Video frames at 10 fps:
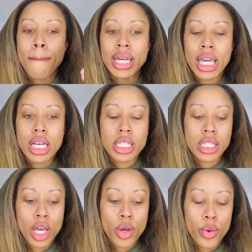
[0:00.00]
But yeah,
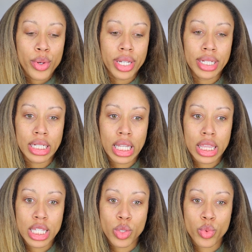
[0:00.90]
so
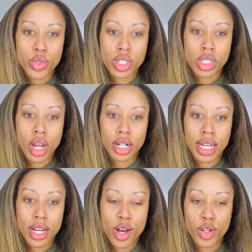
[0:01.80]
this will start
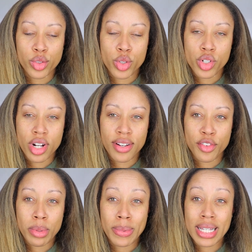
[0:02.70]
like a whole new journey
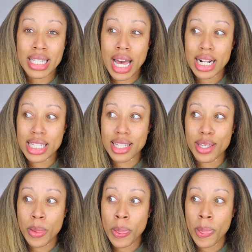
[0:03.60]
for me because
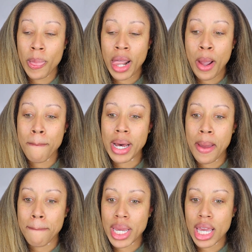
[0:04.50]
honestly,
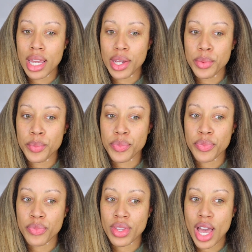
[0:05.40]
by May,
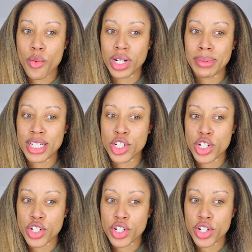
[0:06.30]
I want to be
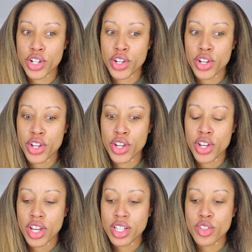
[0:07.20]
ginger.
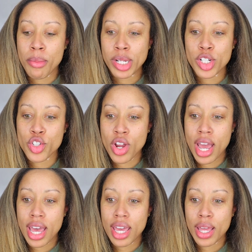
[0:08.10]
So I'm gonna
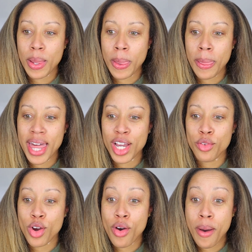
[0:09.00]
try and
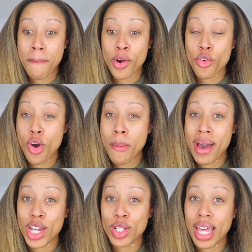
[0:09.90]
grow out
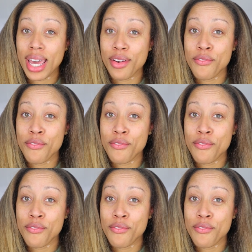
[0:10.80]
my hair like